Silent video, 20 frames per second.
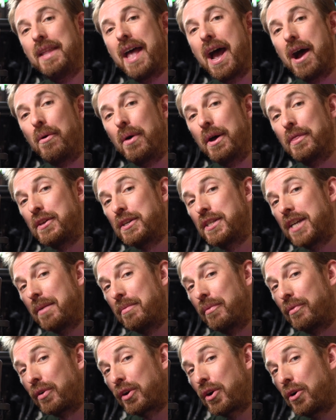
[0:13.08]
Now, at the
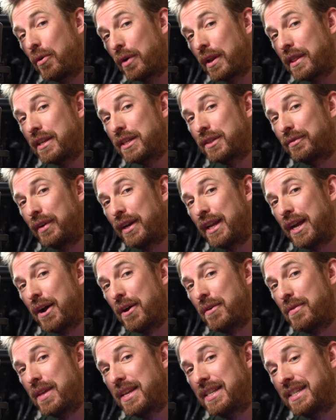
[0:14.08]
time of recording this
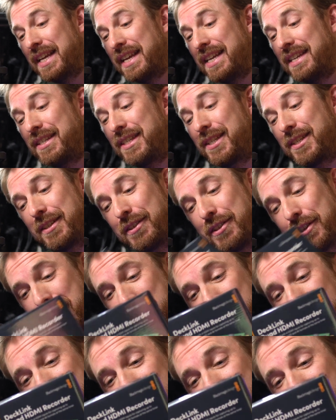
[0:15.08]
video, this is
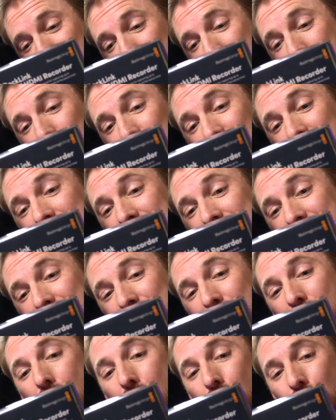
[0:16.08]
just a little over a
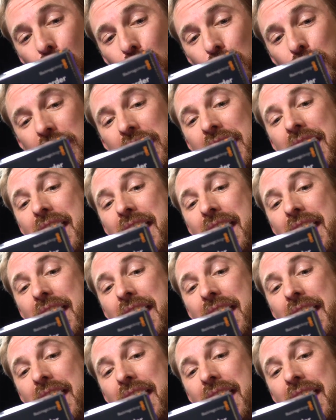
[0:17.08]
year old.